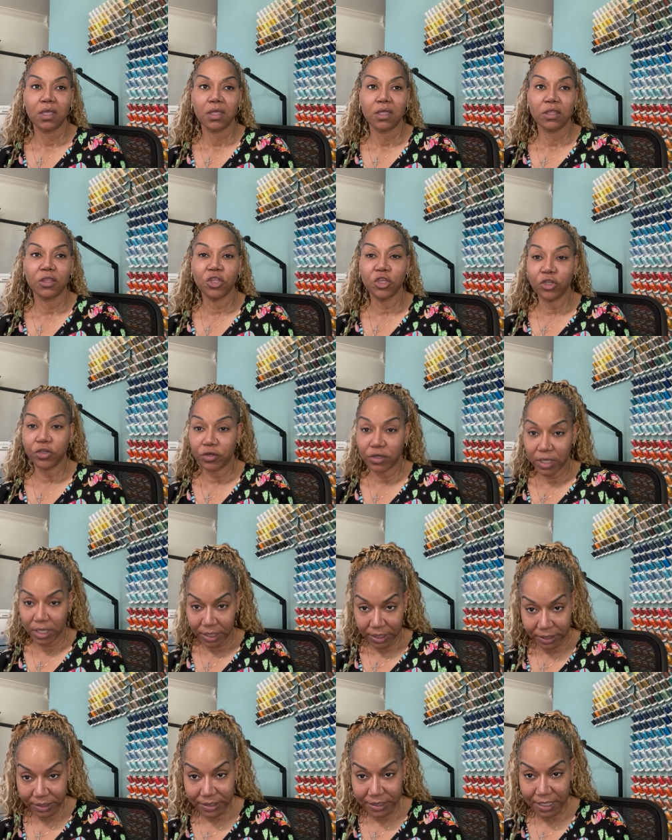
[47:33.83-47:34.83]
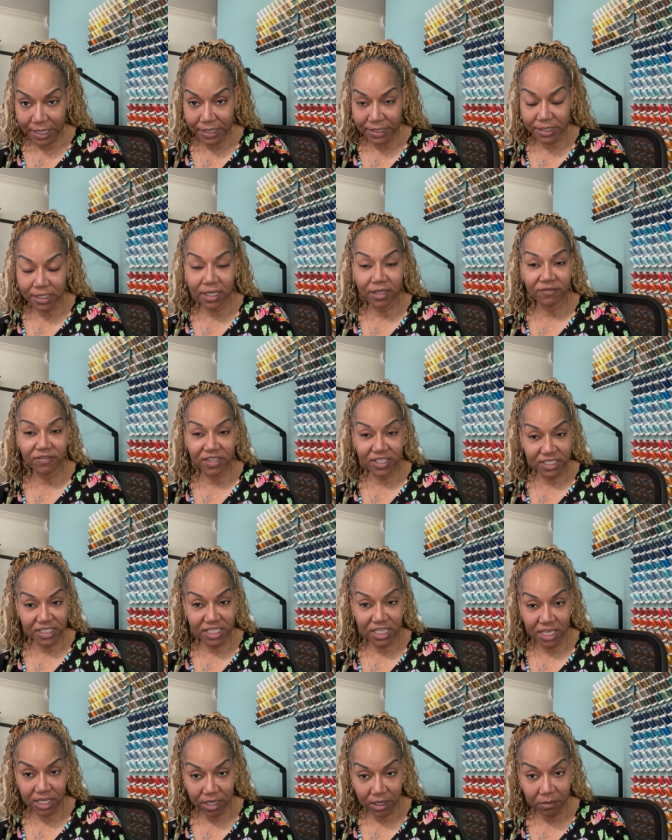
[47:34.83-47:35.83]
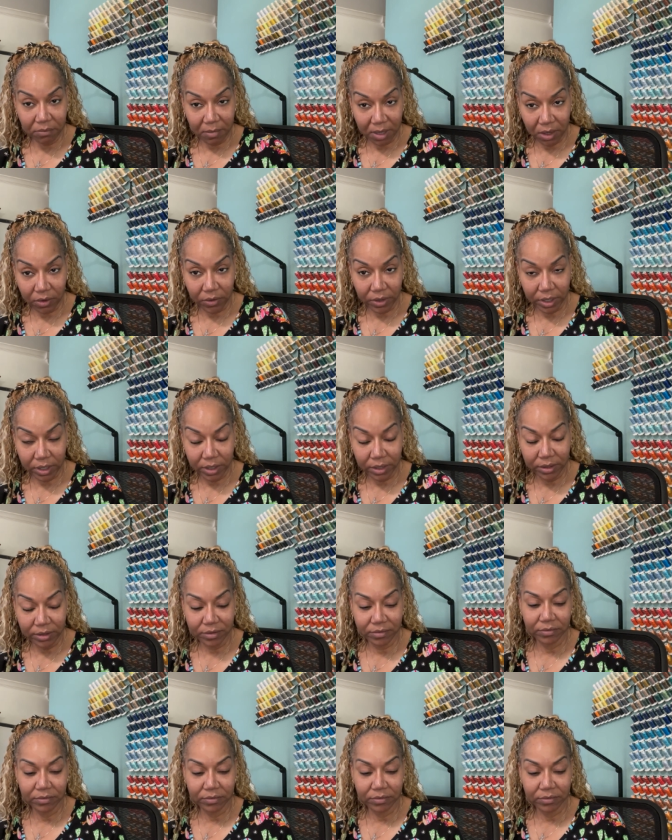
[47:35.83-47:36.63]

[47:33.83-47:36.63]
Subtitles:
the United States of this here America,